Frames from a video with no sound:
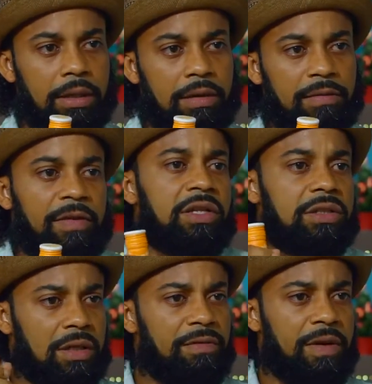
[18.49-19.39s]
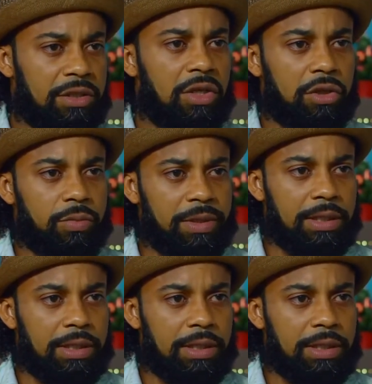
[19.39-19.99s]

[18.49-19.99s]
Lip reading: for a Scotch whiskey.